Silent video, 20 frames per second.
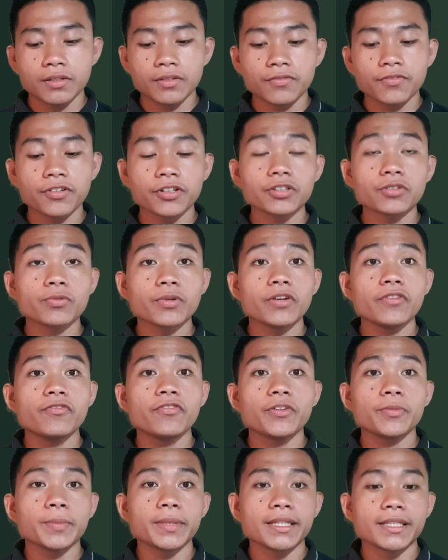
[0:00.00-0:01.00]
Fourth wave
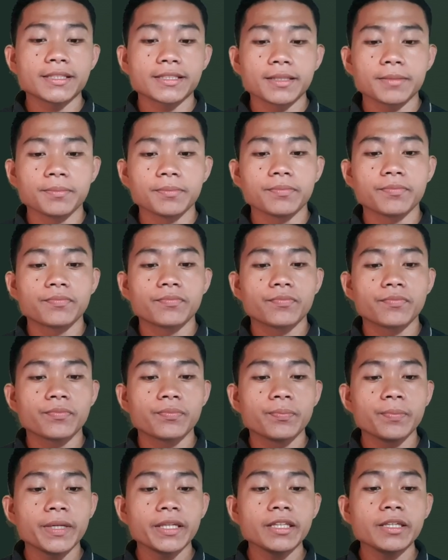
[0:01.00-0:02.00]
feminism.
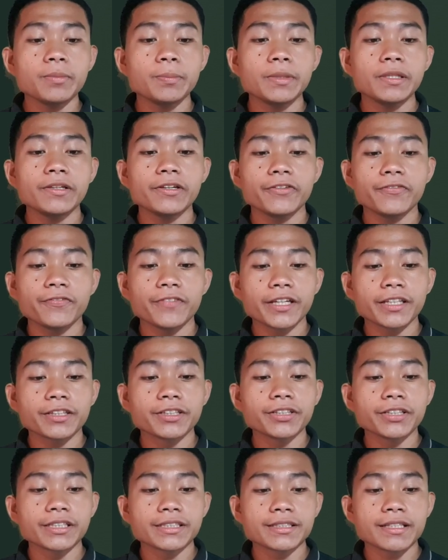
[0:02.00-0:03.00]
Many believe that
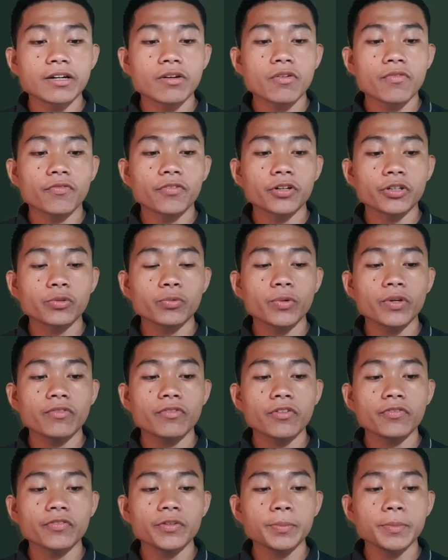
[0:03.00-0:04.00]
there is now a fourth
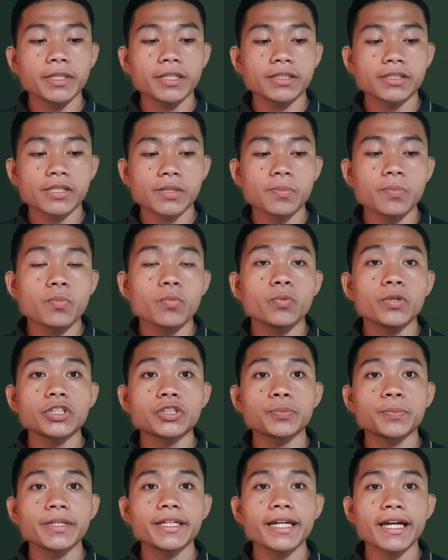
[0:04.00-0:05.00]
wave of feminism
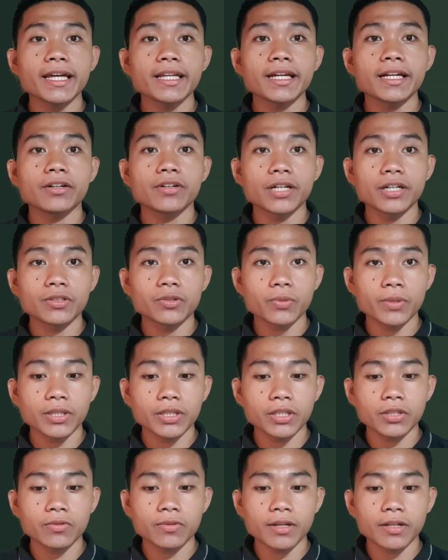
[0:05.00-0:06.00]
which began around
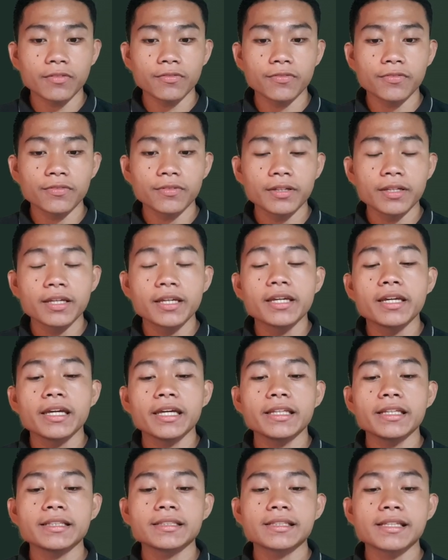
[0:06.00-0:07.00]
2012.
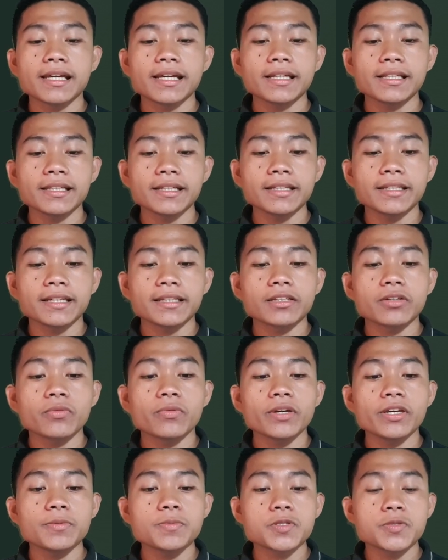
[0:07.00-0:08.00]
It is likely that the
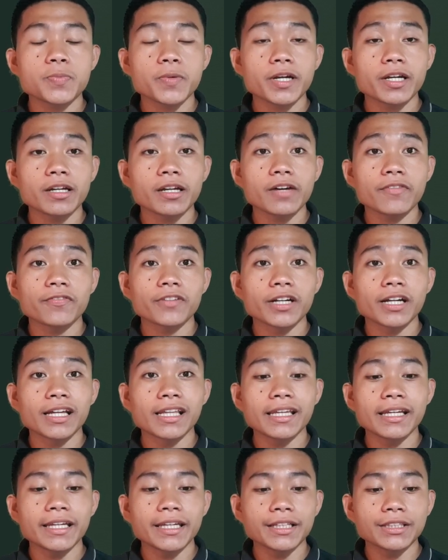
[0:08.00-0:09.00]
wave sparked after
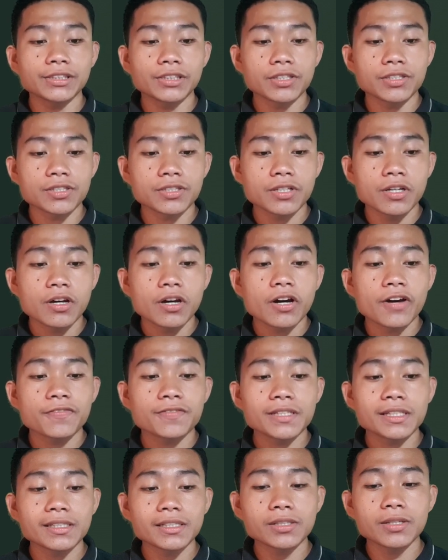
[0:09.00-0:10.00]
allegations of
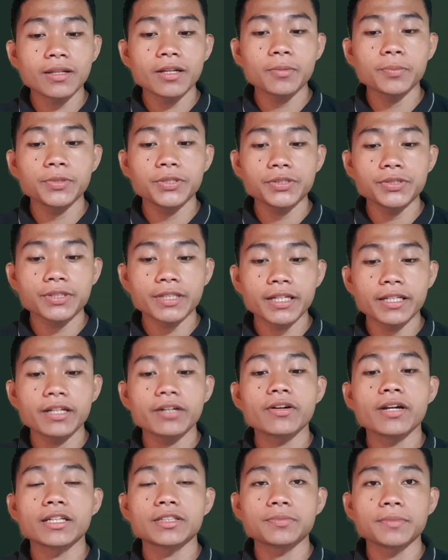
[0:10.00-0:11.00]
sexual abuse and
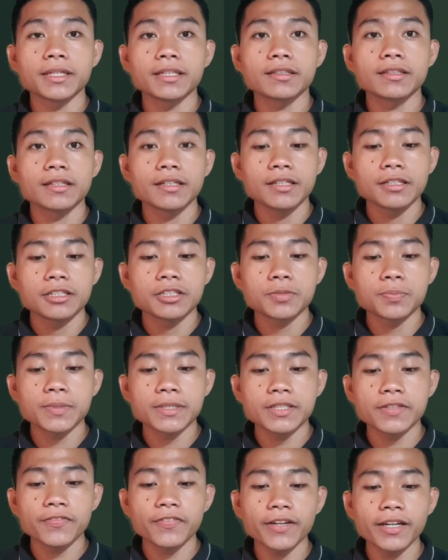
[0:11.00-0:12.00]
harassment,
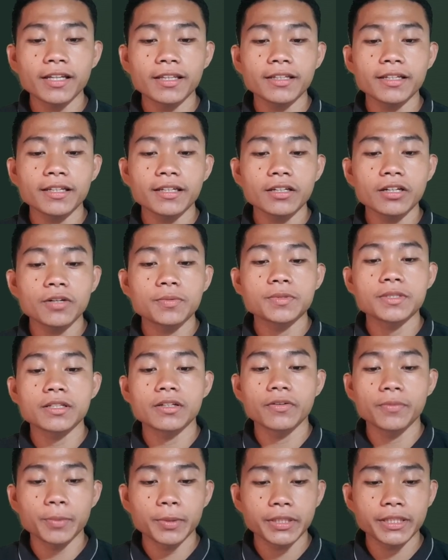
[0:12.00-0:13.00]
specifically of
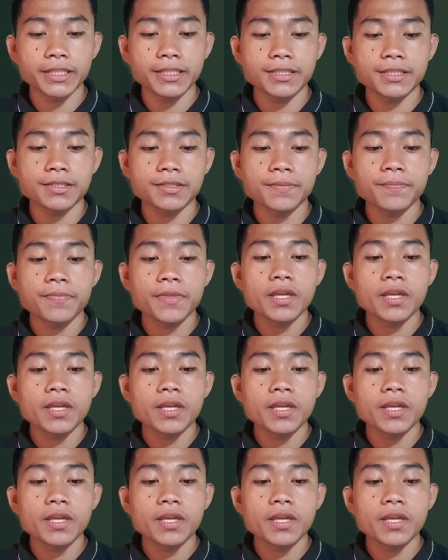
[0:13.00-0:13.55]
celebrities,